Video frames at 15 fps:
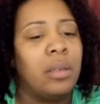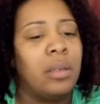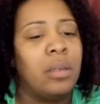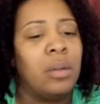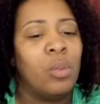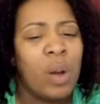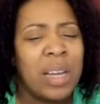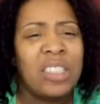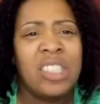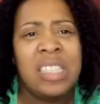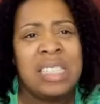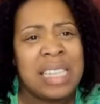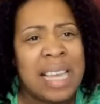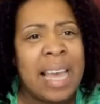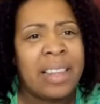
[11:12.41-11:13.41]
why she
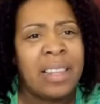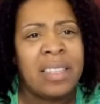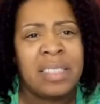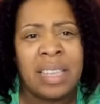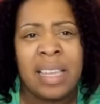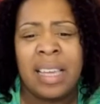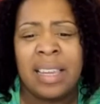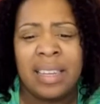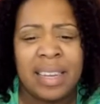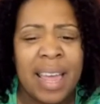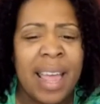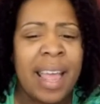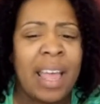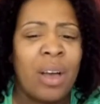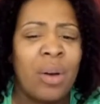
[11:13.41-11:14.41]
had to say it
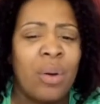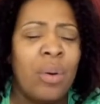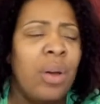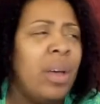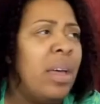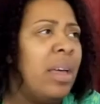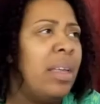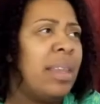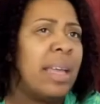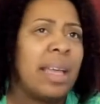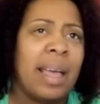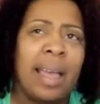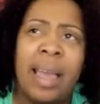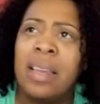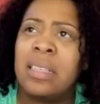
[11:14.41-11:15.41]
now. Like, I
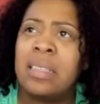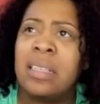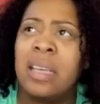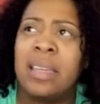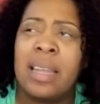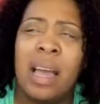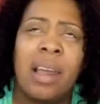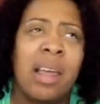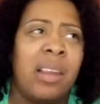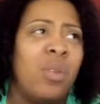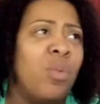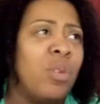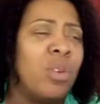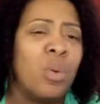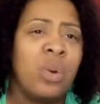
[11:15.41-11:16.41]
had to say it now. I didn't
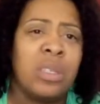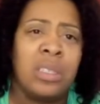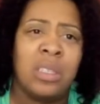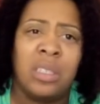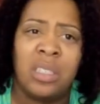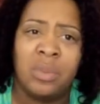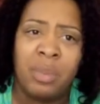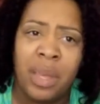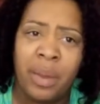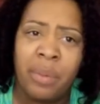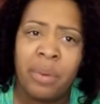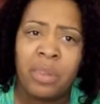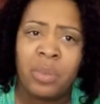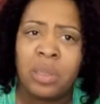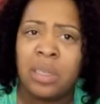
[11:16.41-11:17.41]
want to go into this
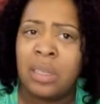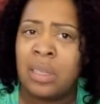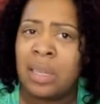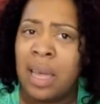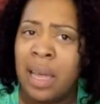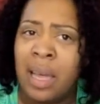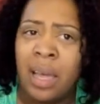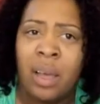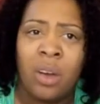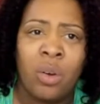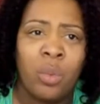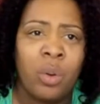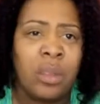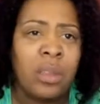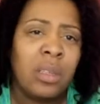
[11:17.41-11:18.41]
marriage with a lie or
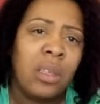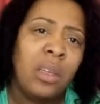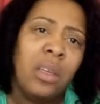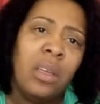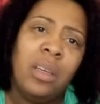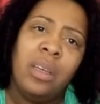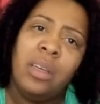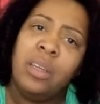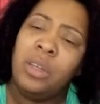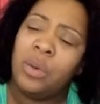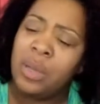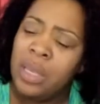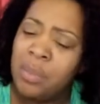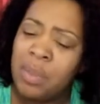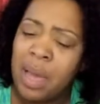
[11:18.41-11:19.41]
with, you know,
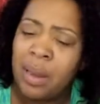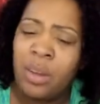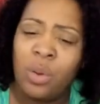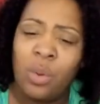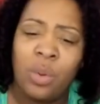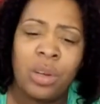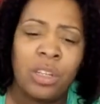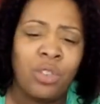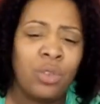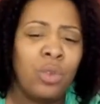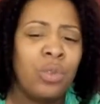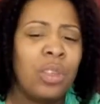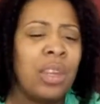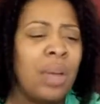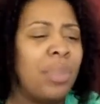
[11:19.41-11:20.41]
him not knowing the
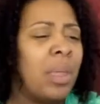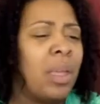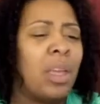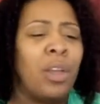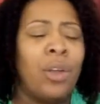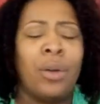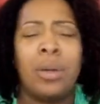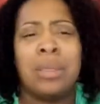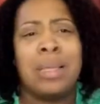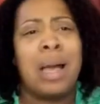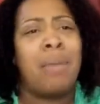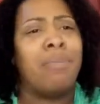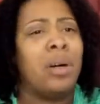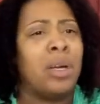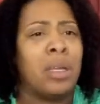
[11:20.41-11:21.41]
truth. And I'm thinking, girl,
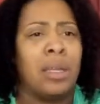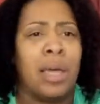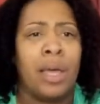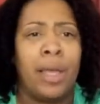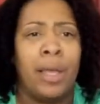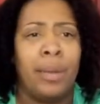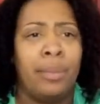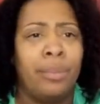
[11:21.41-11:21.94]
stop fucking lying.